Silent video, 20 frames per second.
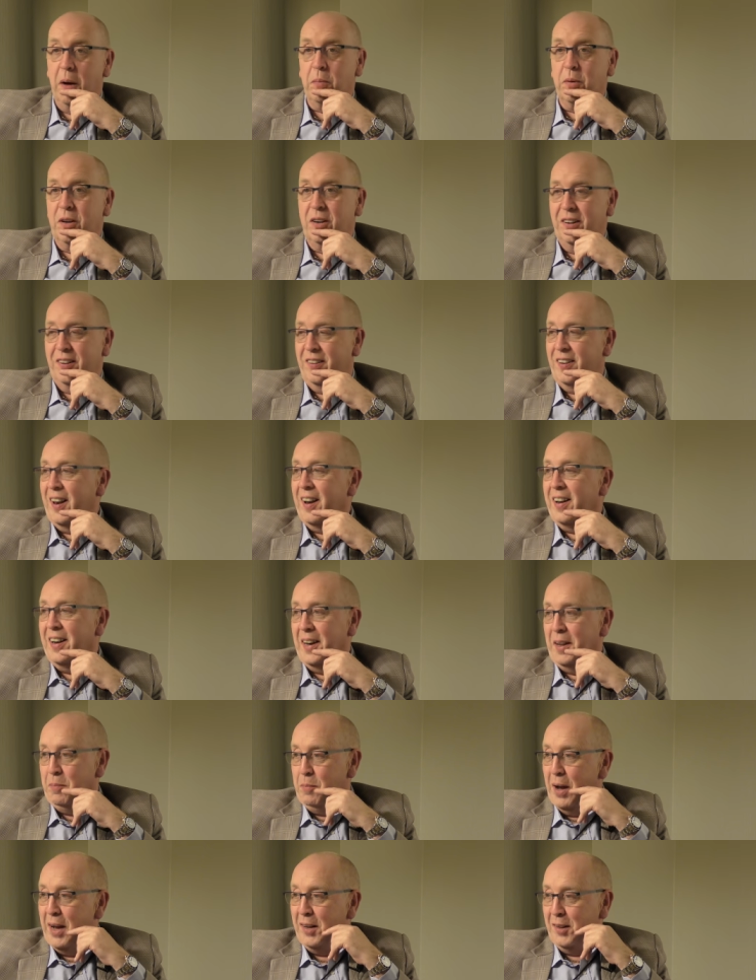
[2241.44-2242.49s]
able to
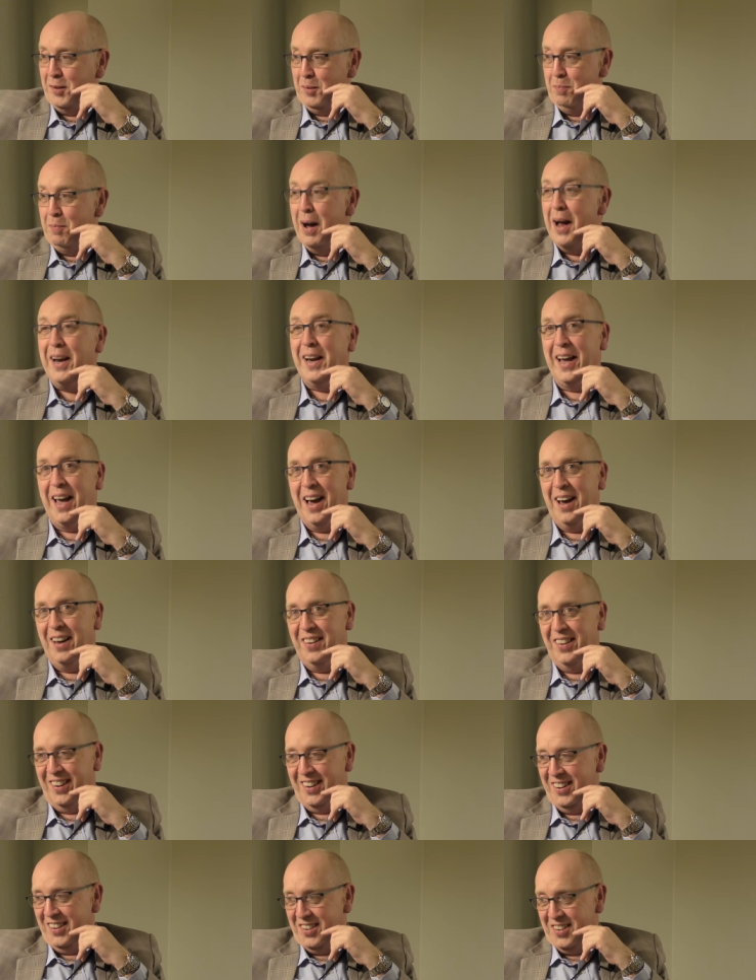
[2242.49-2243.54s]
suddenly make some money out of
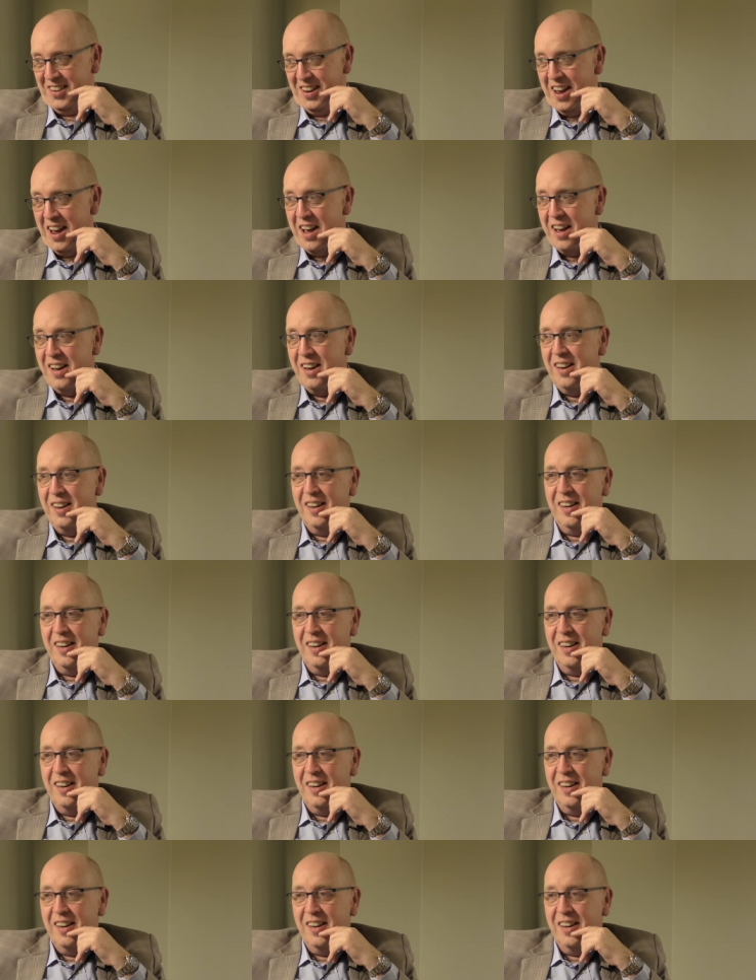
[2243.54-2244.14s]
the cassette